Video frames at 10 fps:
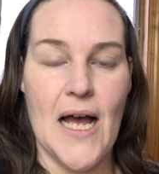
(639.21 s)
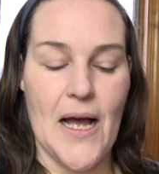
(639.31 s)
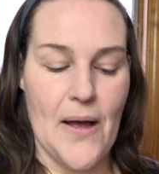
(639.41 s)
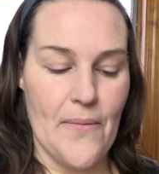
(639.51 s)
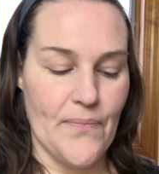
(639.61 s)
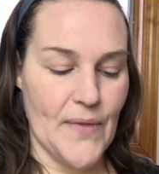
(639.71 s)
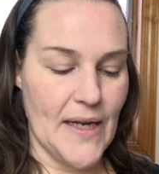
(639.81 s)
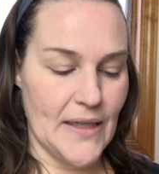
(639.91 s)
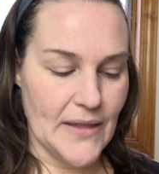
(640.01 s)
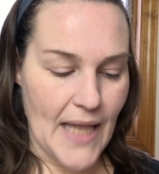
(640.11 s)
um,
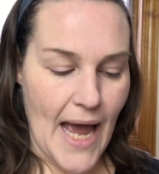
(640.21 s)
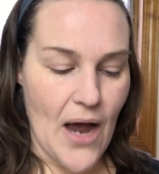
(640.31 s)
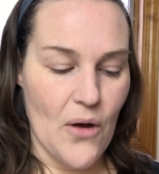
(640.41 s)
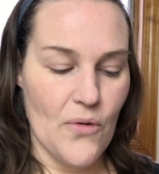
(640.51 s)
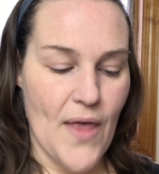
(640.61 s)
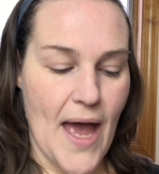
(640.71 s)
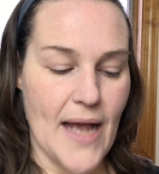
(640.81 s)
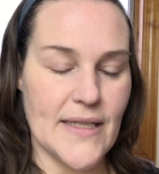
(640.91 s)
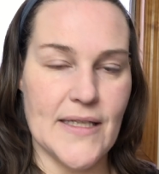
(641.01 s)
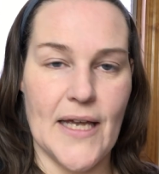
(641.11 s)
and allow
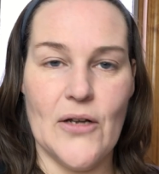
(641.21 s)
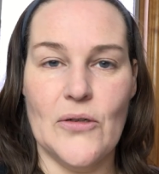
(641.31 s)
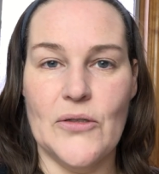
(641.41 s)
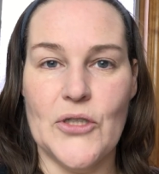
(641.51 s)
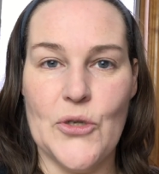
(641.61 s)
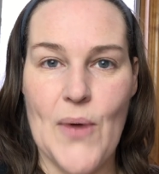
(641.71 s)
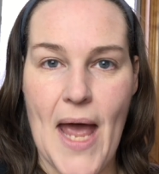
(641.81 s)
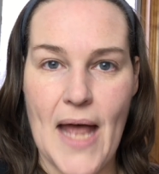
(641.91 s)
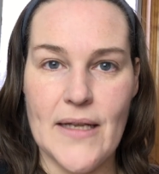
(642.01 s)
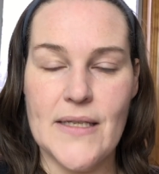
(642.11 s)
that cycle to
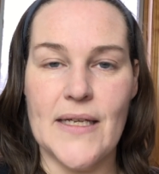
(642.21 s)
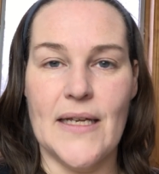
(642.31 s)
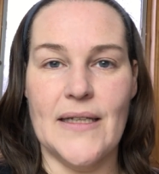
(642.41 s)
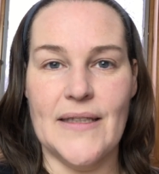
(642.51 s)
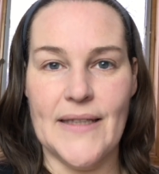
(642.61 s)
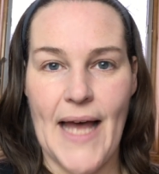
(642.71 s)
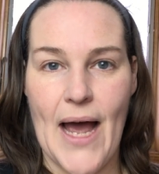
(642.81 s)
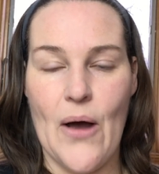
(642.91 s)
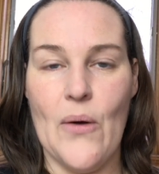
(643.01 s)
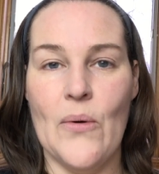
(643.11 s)
end and
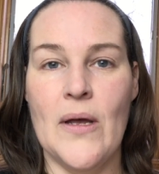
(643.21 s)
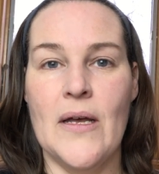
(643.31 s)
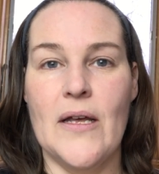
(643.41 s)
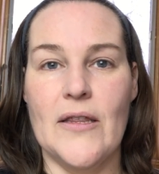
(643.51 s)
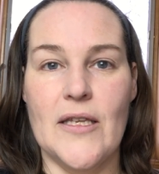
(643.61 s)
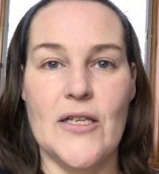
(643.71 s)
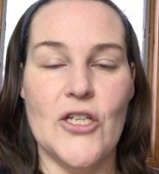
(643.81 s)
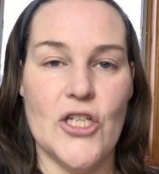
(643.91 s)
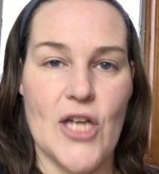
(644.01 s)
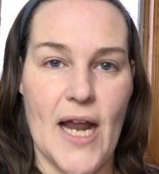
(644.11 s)
allow the
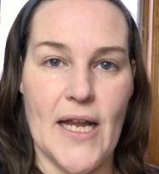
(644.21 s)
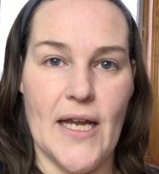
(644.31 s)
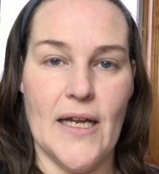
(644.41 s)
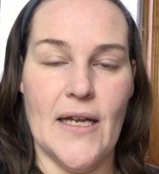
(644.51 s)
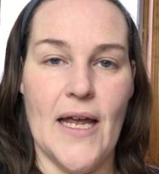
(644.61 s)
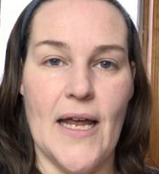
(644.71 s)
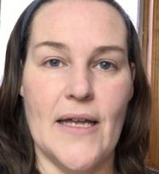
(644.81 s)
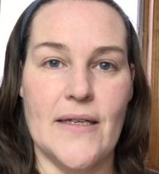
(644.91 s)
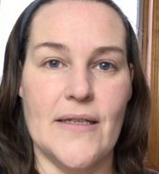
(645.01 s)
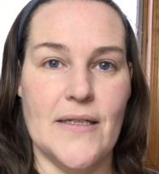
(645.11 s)
shedding
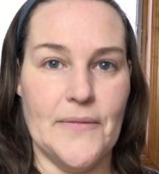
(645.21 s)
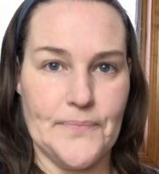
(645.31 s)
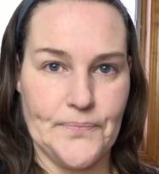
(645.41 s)
and